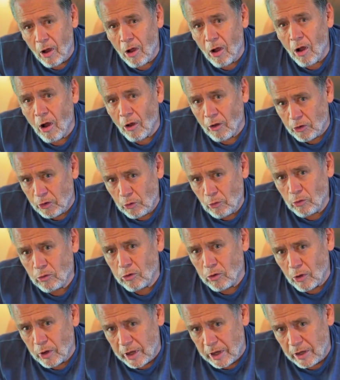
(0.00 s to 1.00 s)
Are you
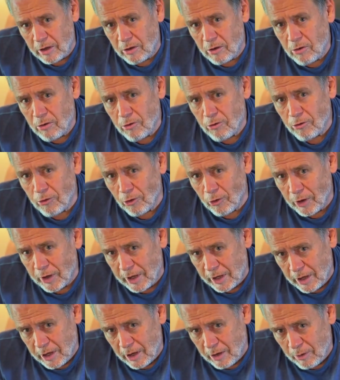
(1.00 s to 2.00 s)
looking for
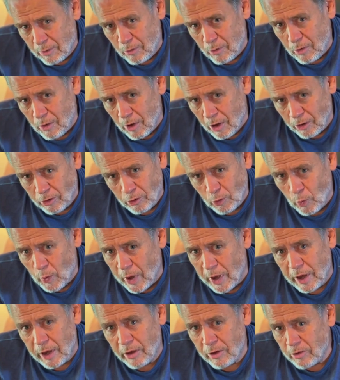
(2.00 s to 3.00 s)
any other
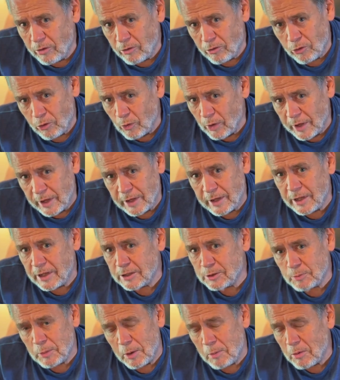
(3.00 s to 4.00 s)
way to lead these
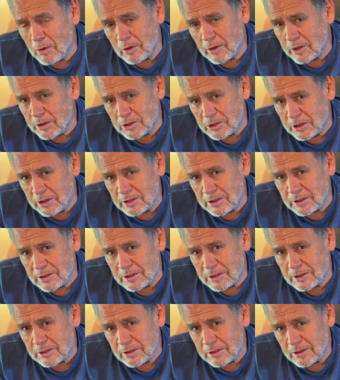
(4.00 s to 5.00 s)
people to
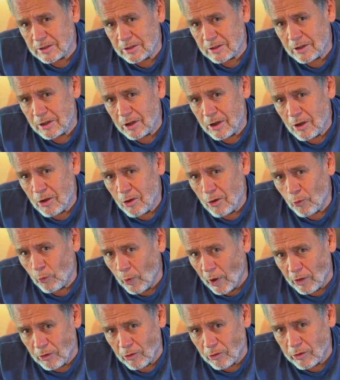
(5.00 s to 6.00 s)
Jesus
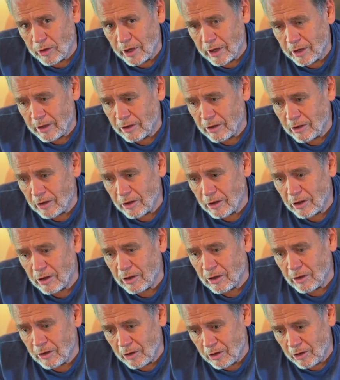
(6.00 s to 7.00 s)
rather than
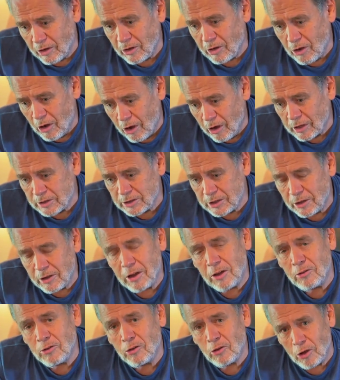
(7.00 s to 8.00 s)
causing
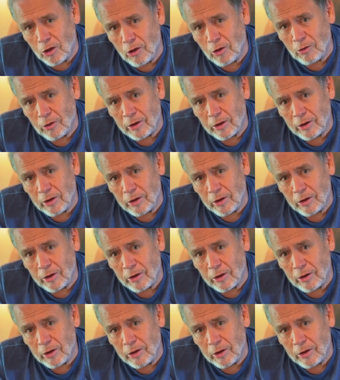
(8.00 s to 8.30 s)
them to